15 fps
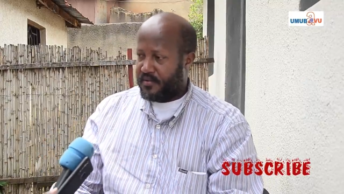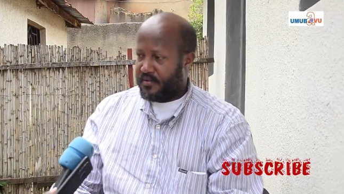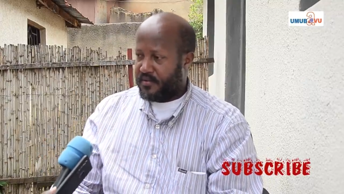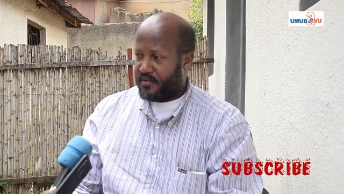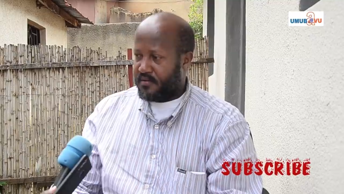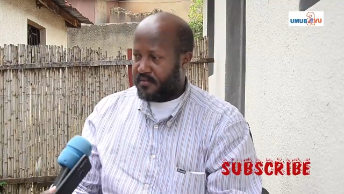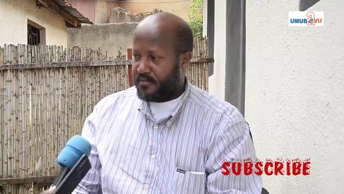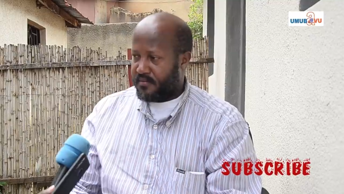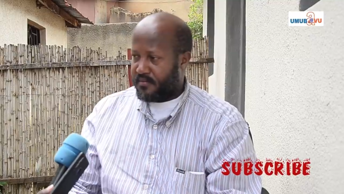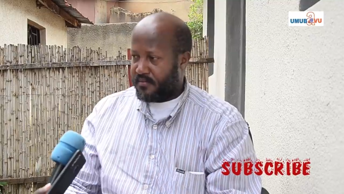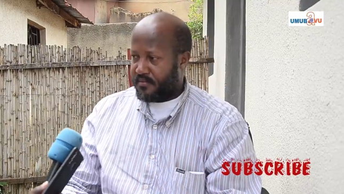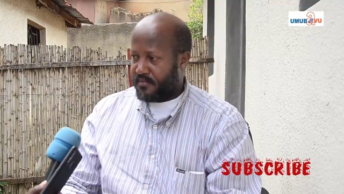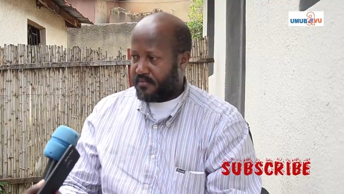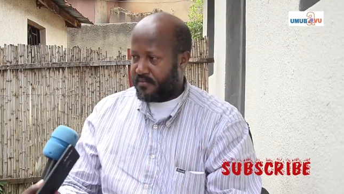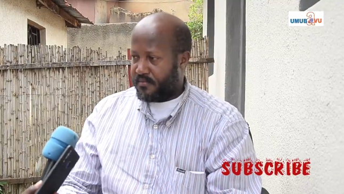
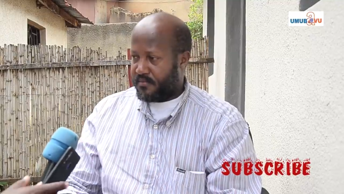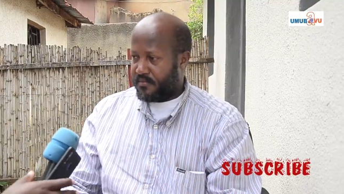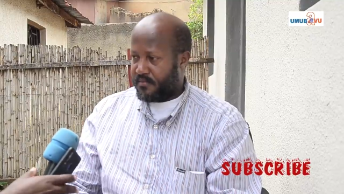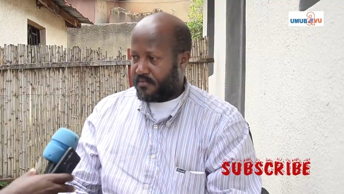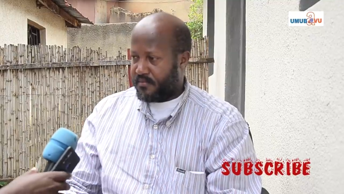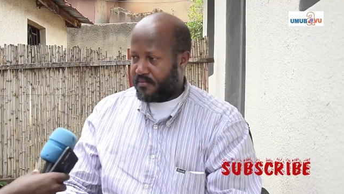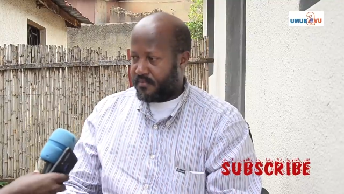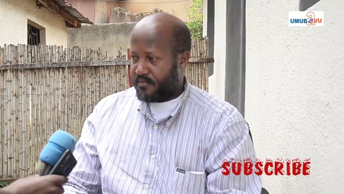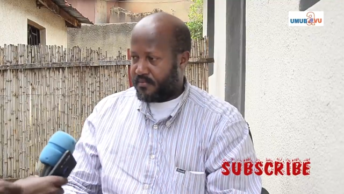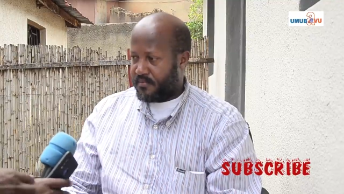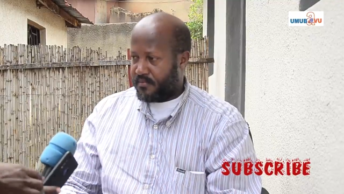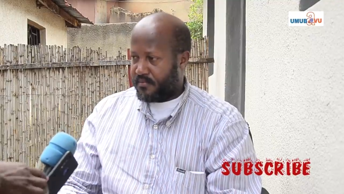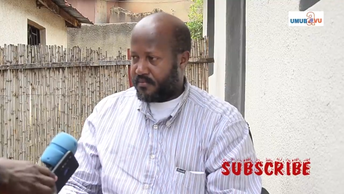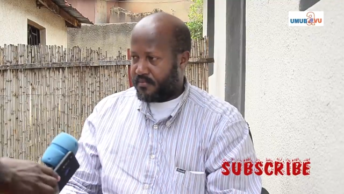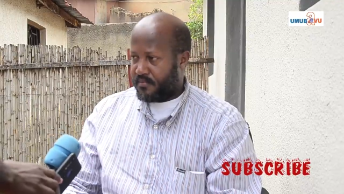
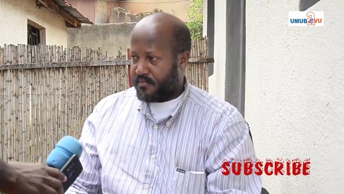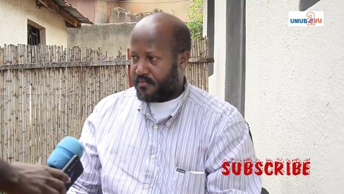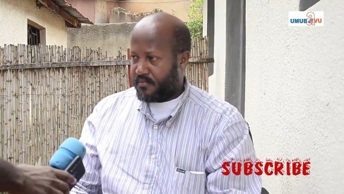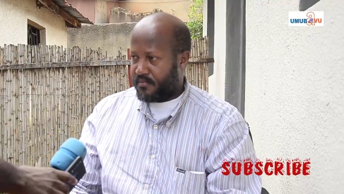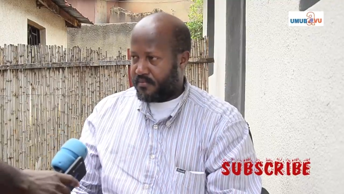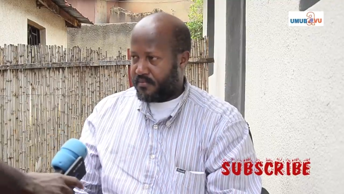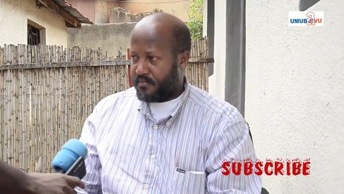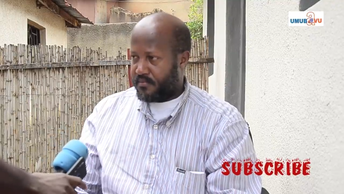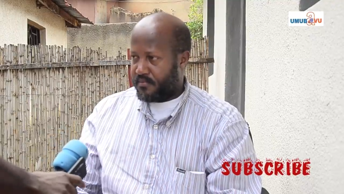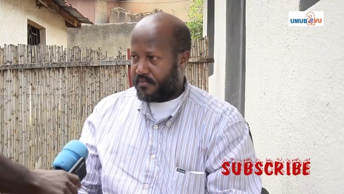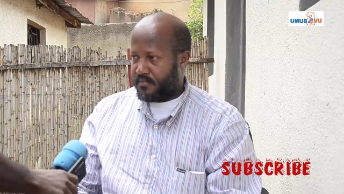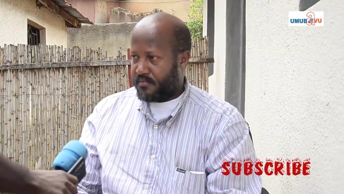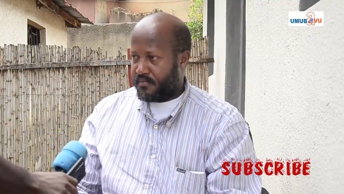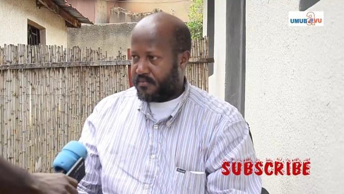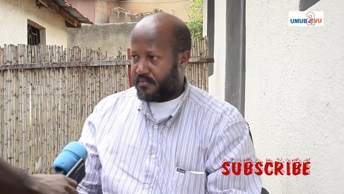
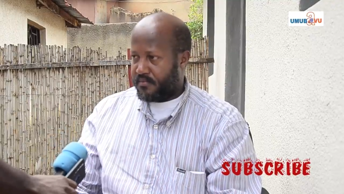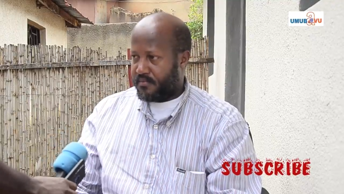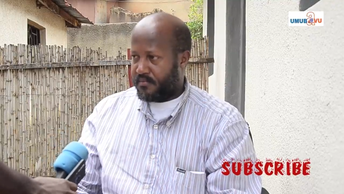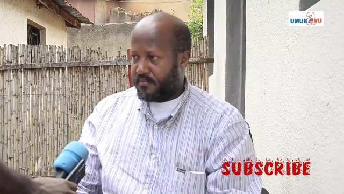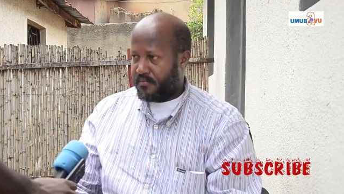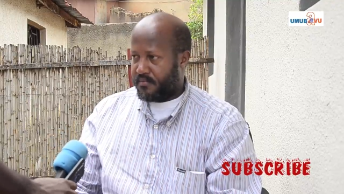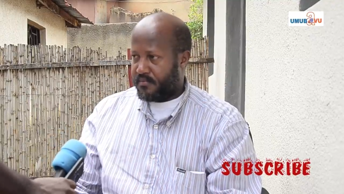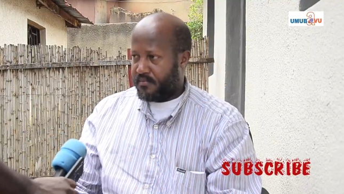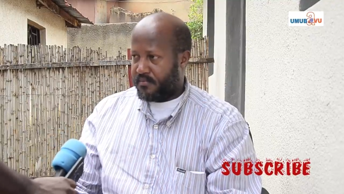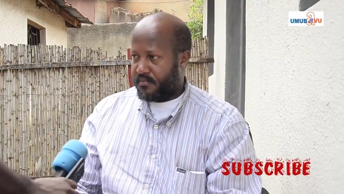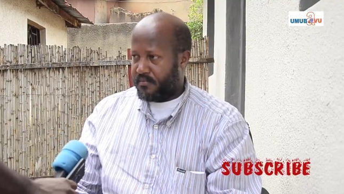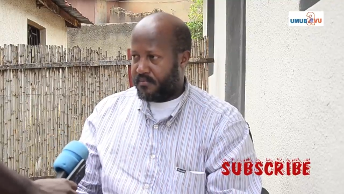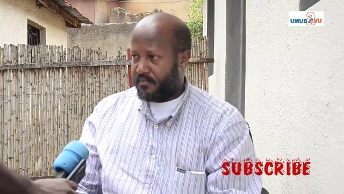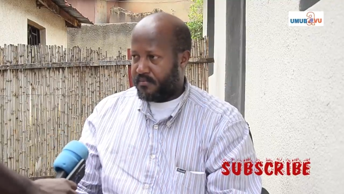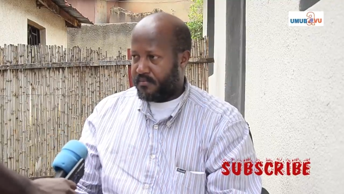
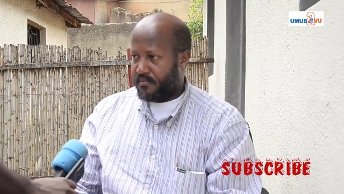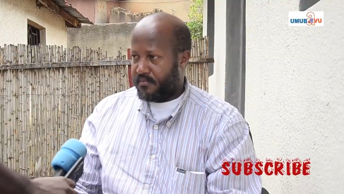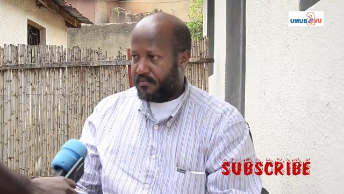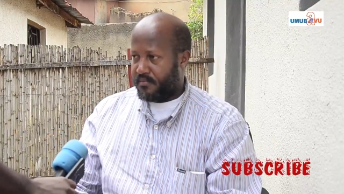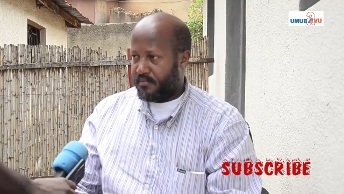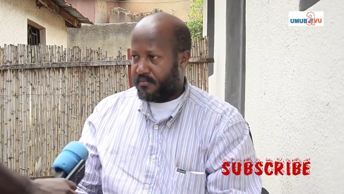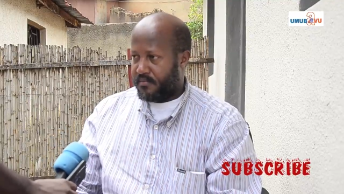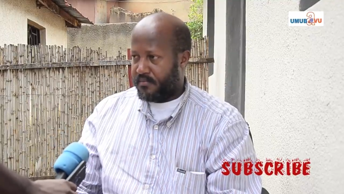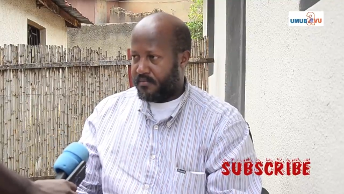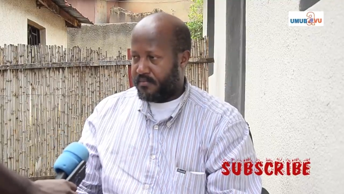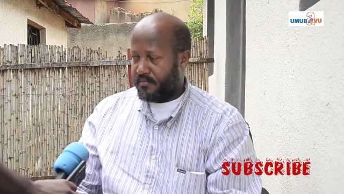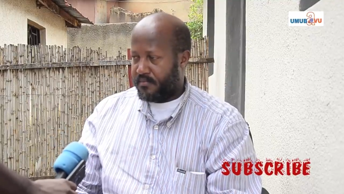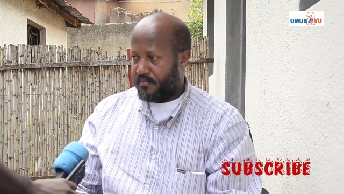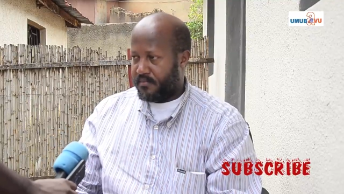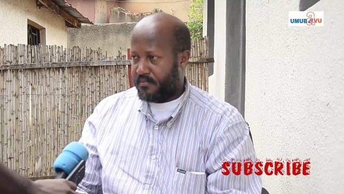
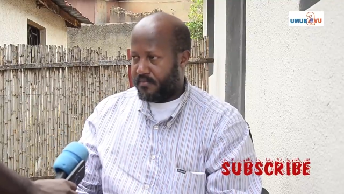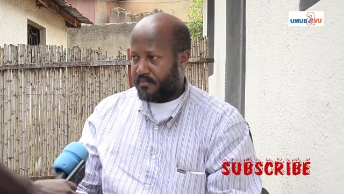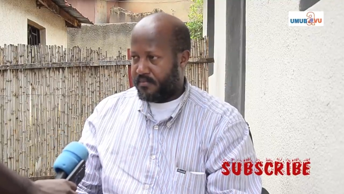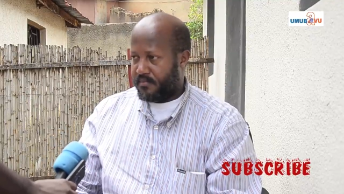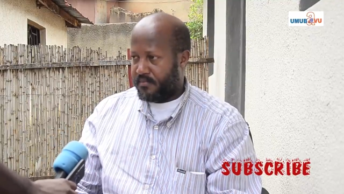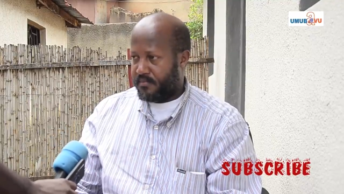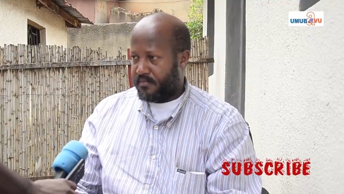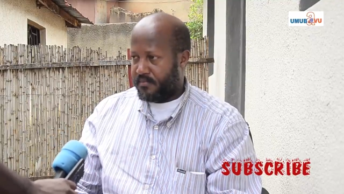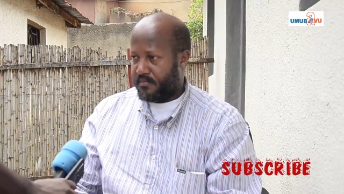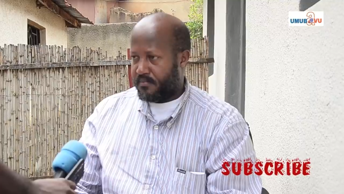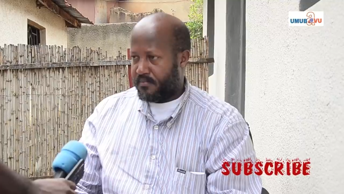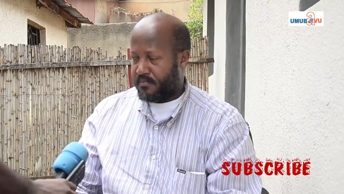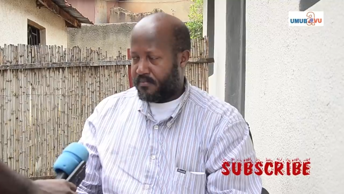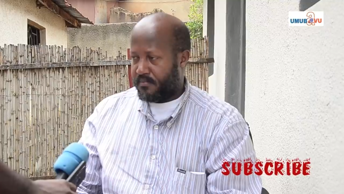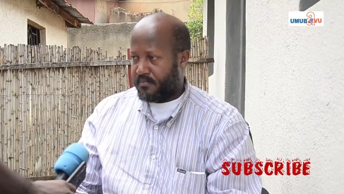
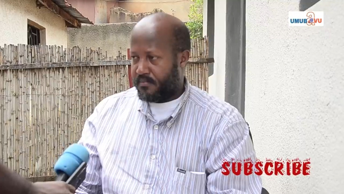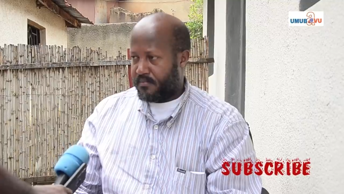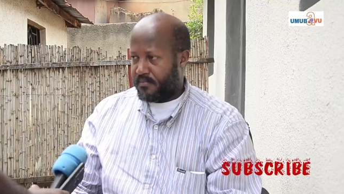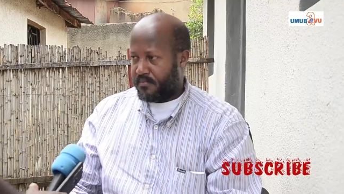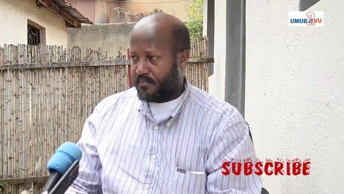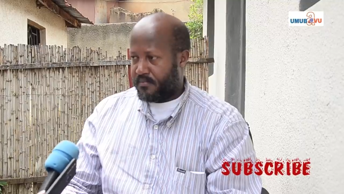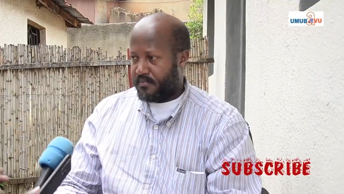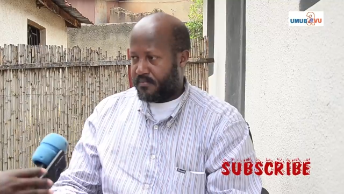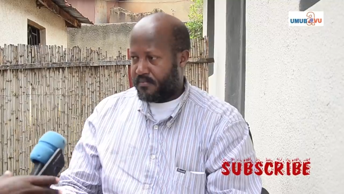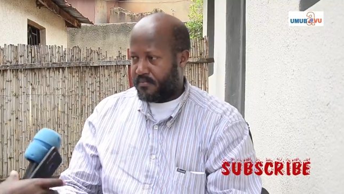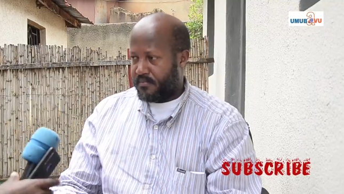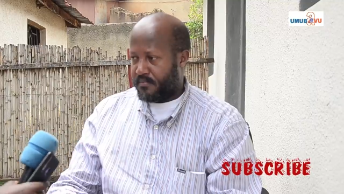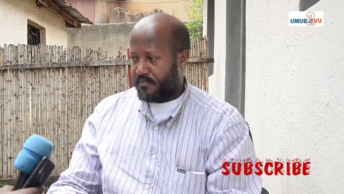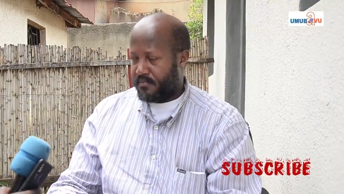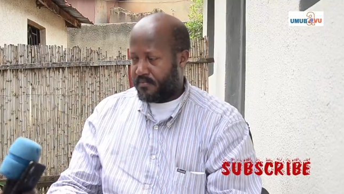
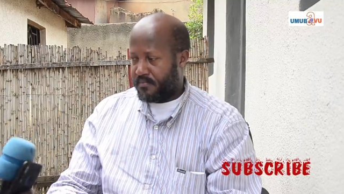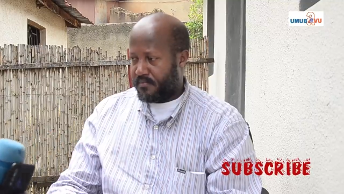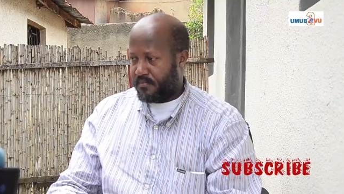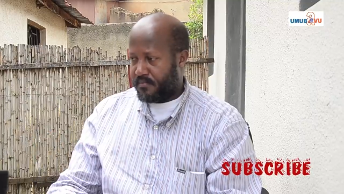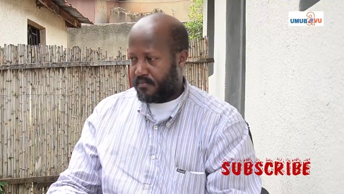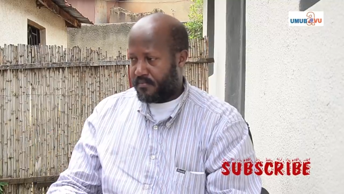(no one is talking)